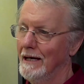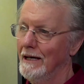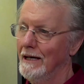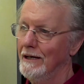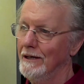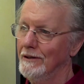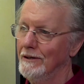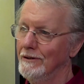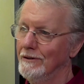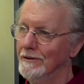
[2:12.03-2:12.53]

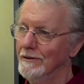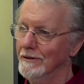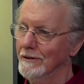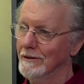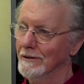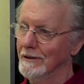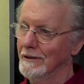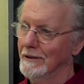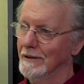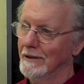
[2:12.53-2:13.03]
And,
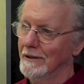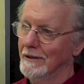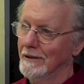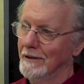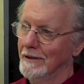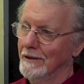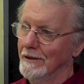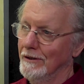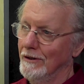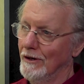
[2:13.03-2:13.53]

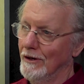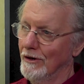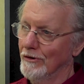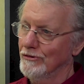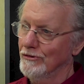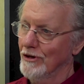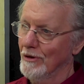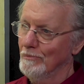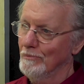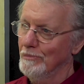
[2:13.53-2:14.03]
you
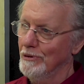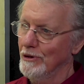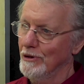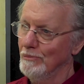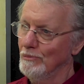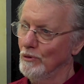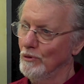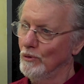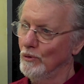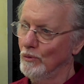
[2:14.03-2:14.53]
know, some
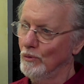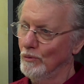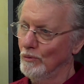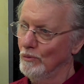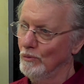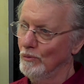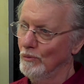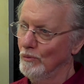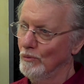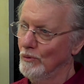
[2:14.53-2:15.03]
people
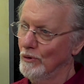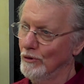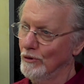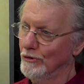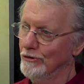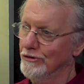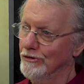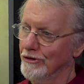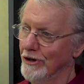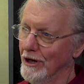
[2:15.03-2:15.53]

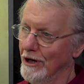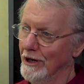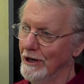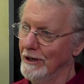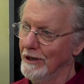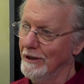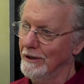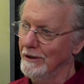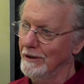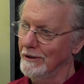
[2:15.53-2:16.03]
will
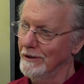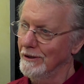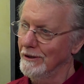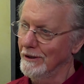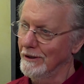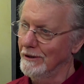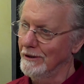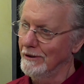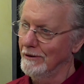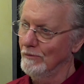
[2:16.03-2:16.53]
say
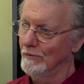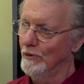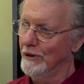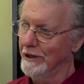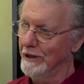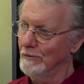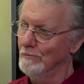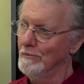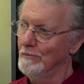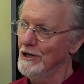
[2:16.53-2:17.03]
that
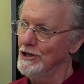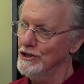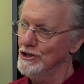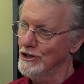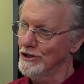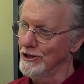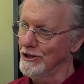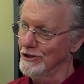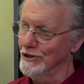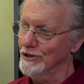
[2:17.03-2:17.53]
we can
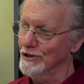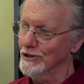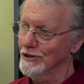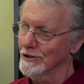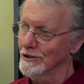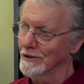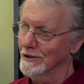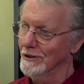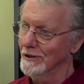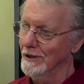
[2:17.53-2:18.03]
measure
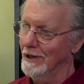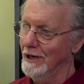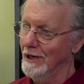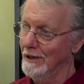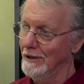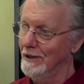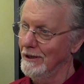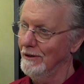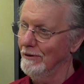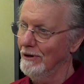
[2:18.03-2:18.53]
this,
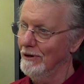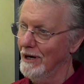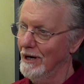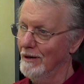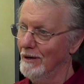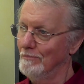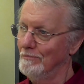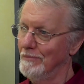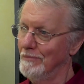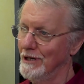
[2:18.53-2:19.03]
and there
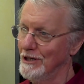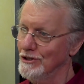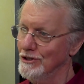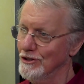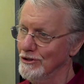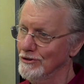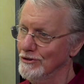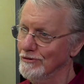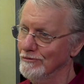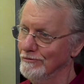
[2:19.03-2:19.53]
are
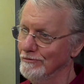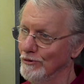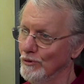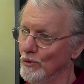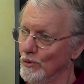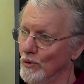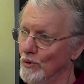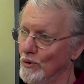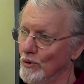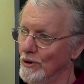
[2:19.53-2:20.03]
measures
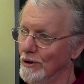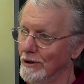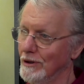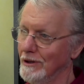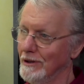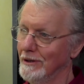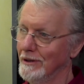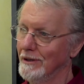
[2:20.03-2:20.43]
for